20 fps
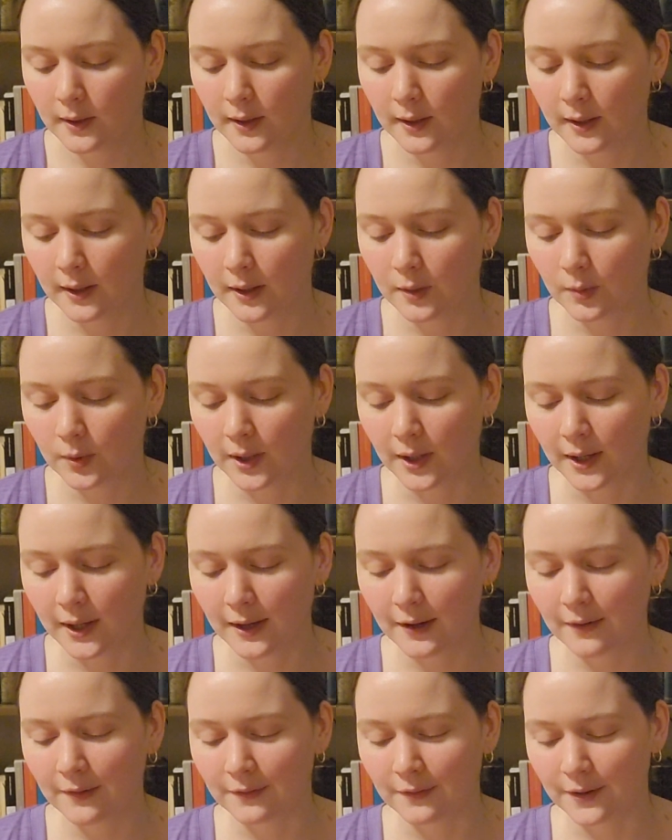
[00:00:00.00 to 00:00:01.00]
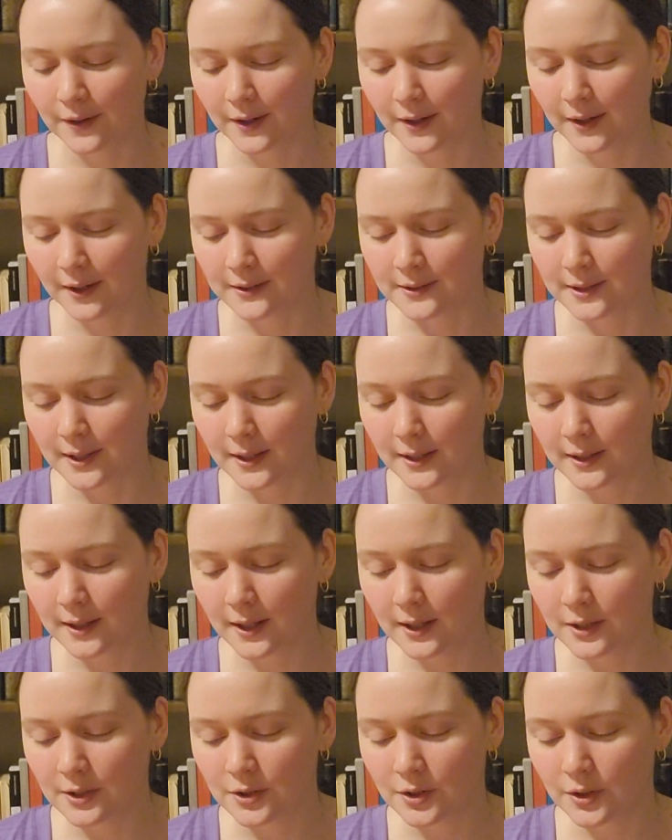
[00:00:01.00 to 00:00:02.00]
And we have a
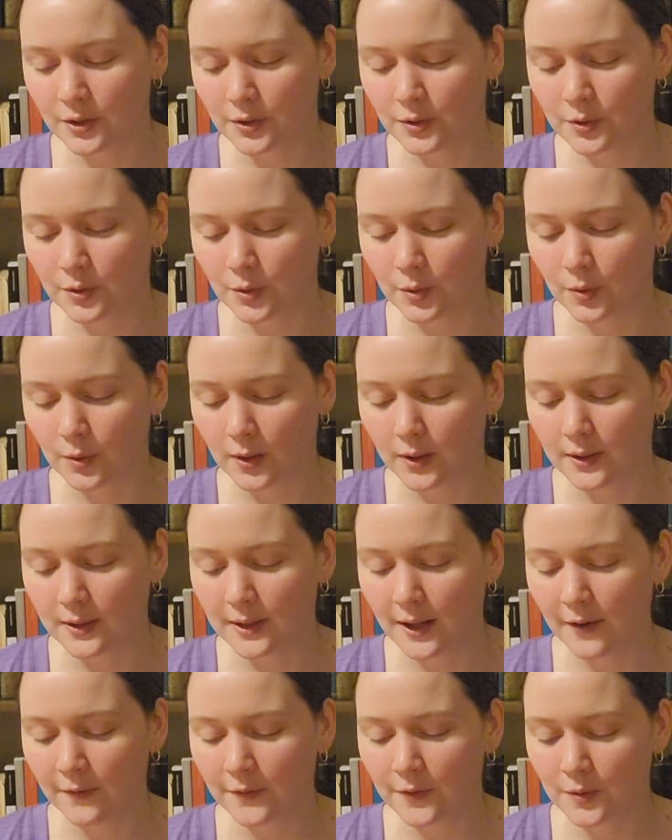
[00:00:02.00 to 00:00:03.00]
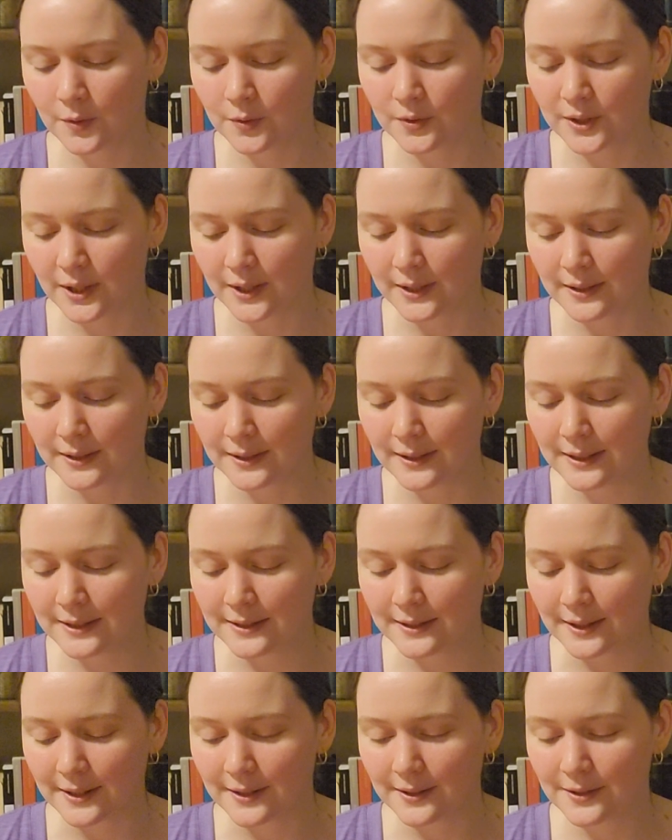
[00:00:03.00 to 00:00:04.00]
dedication to nephews and
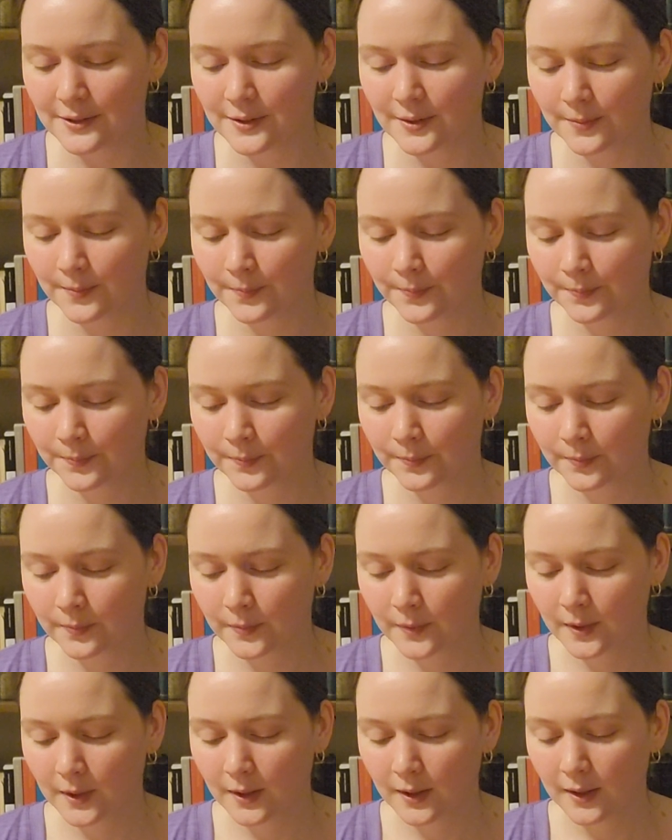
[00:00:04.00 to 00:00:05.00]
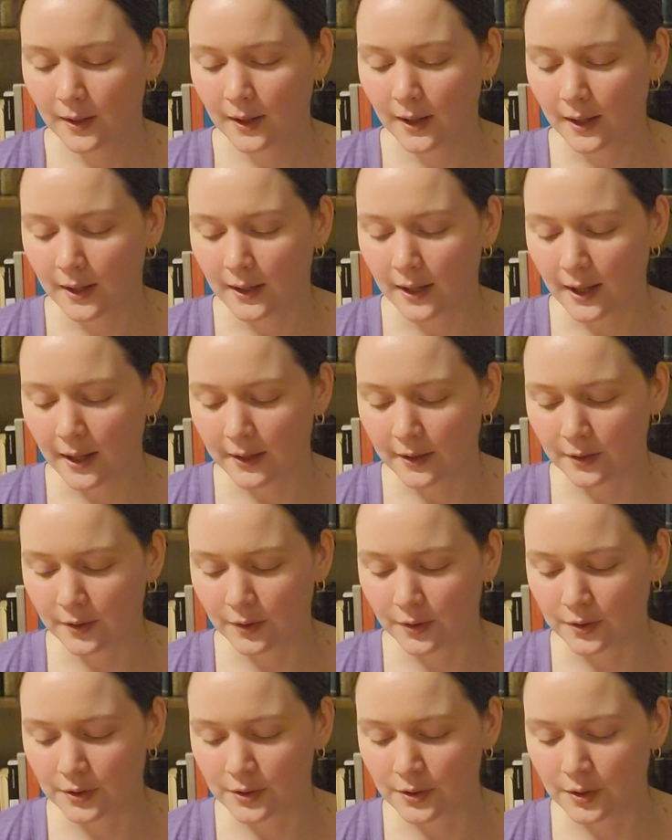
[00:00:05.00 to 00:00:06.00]
nieces. An
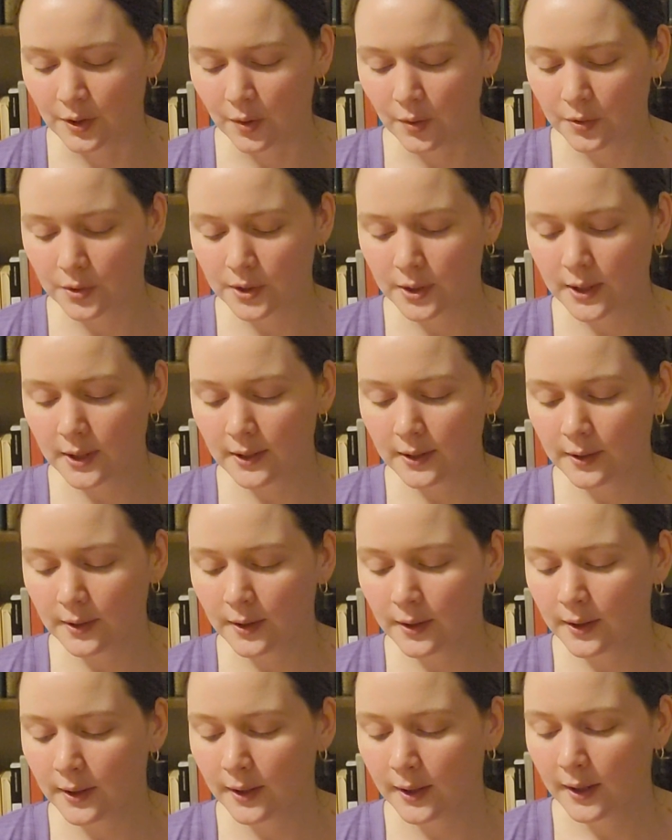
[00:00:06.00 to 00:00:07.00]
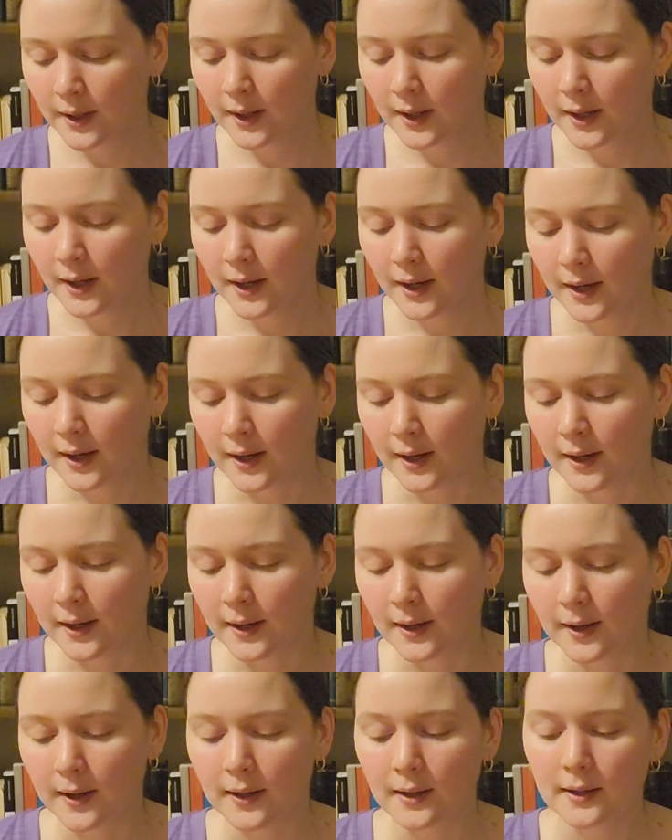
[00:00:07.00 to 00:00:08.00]
editor's note here.
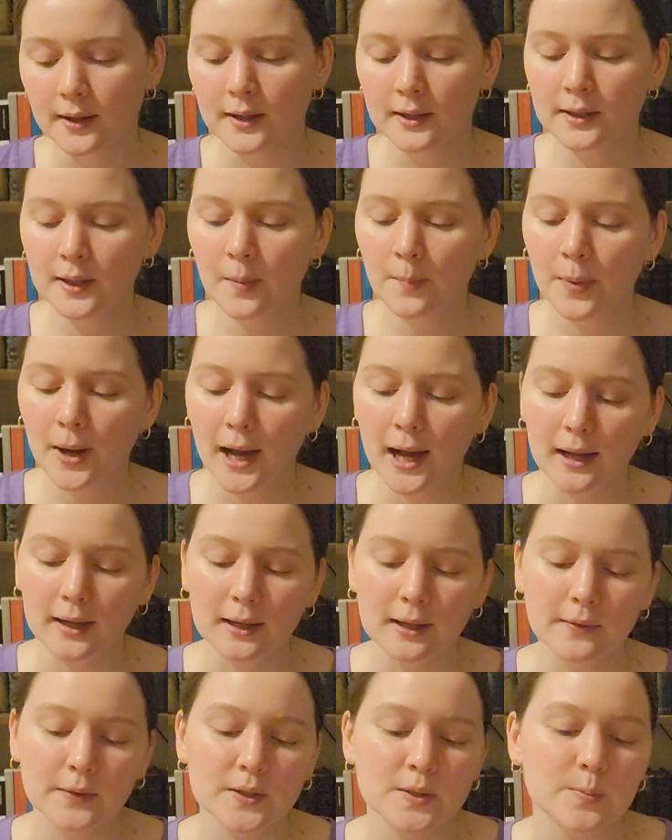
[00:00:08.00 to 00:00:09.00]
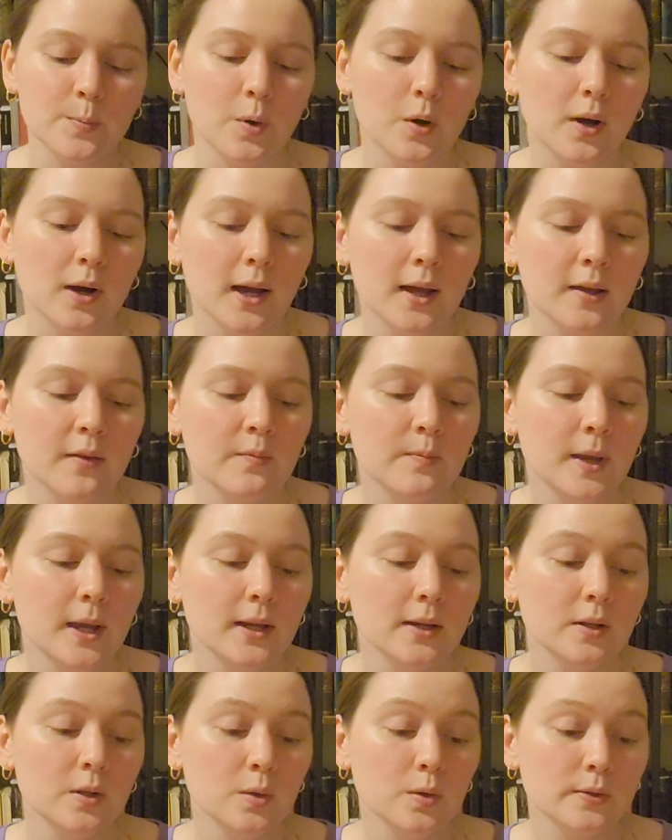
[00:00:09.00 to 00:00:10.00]
In compiling this book, I have
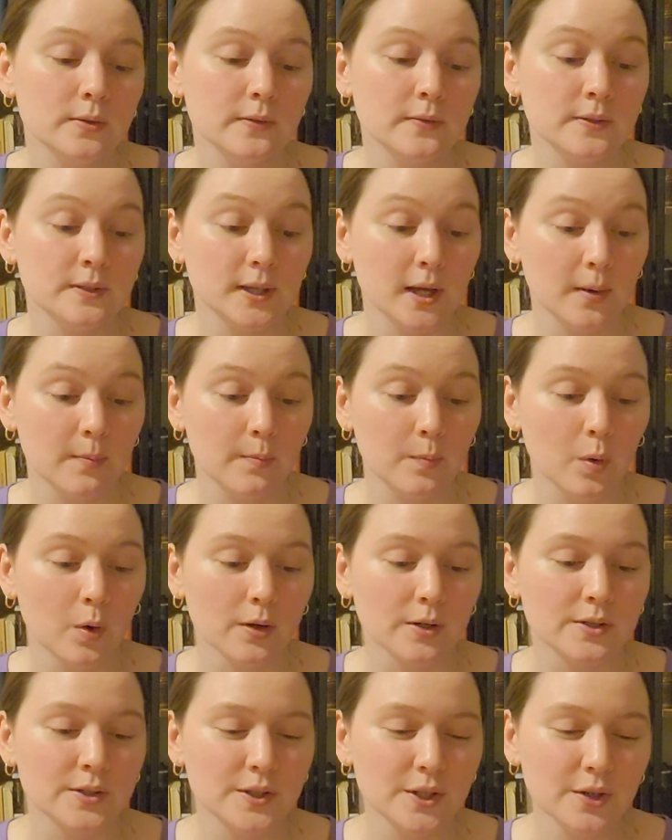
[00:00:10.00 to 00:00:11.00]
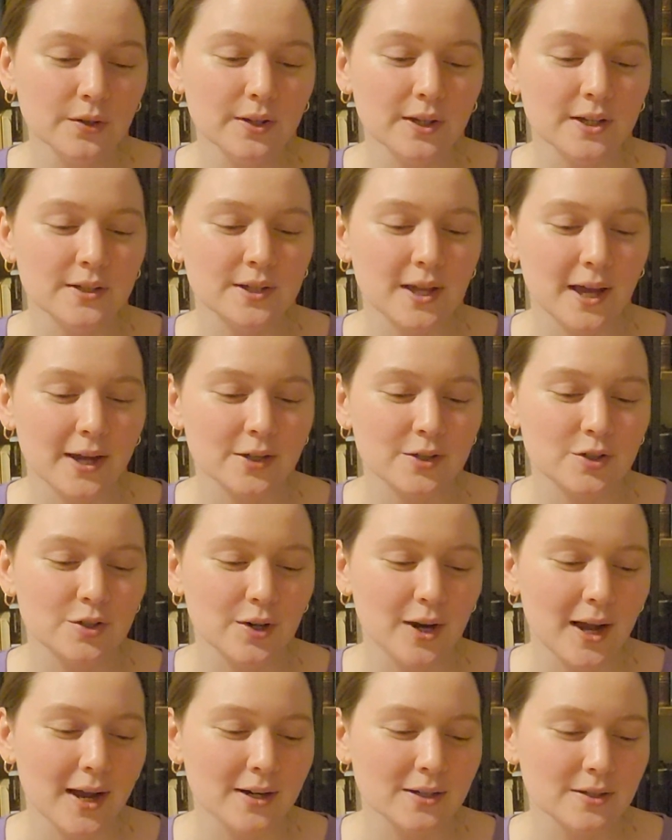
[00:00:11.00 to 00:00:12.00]
made use of some more serious
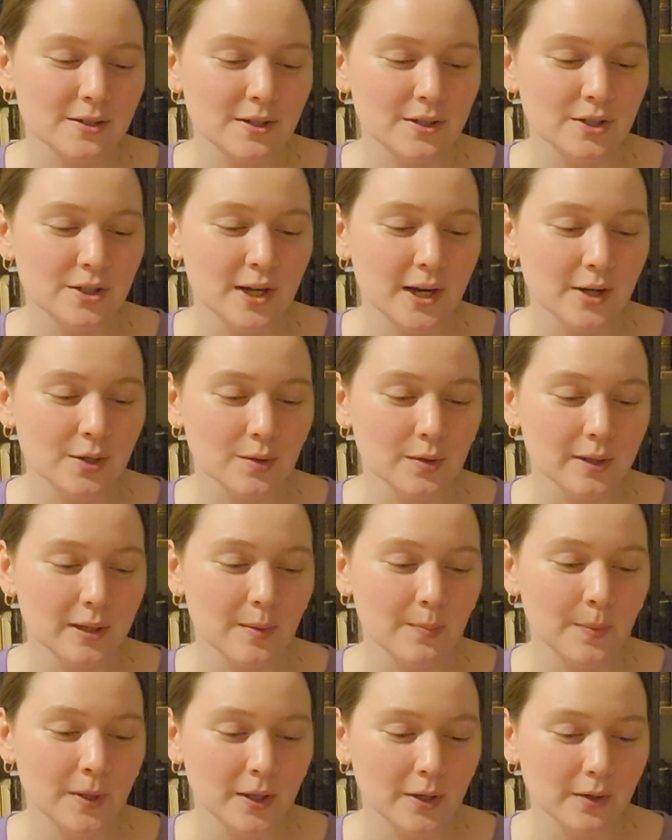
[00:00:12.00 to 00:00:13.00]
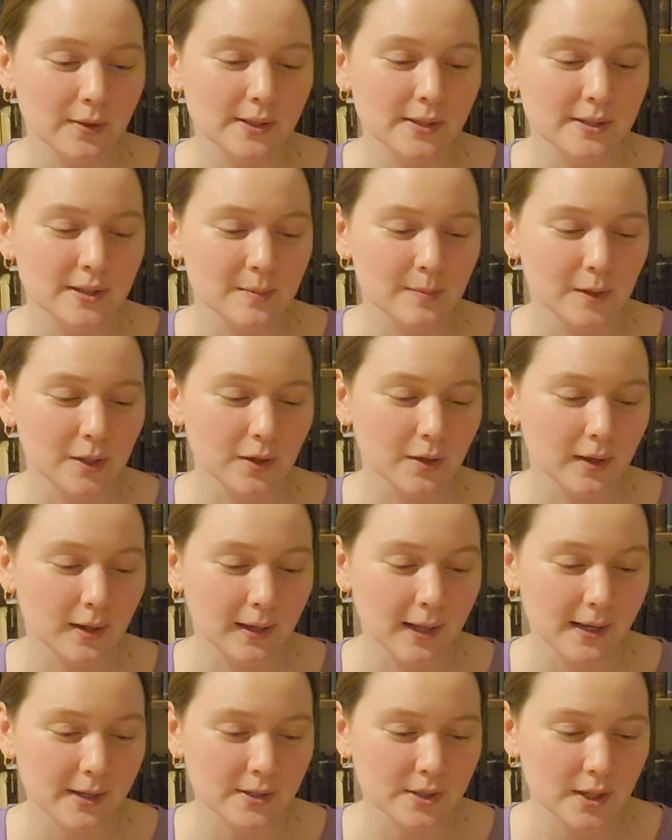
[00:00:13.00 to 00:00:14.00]
extracts than generally appear in similar
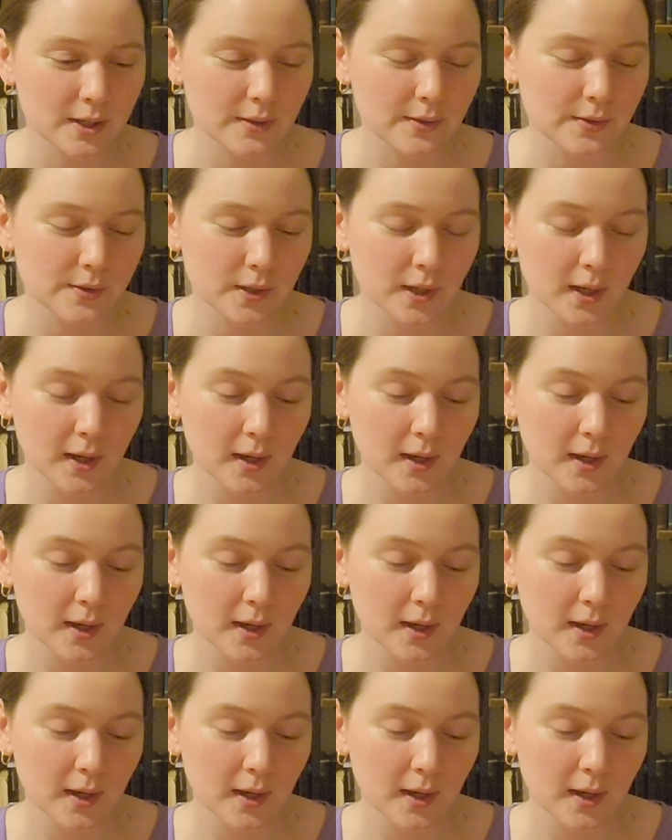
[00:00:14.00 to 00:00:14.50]
collections,